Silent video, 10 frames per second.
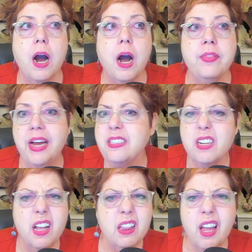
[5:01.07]
That's
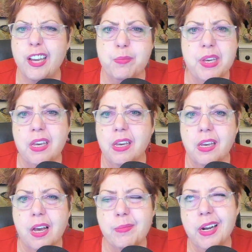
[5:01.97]
not like me.
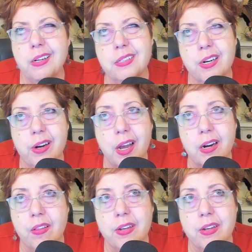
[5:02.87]
I mean, I get teary-eyed all the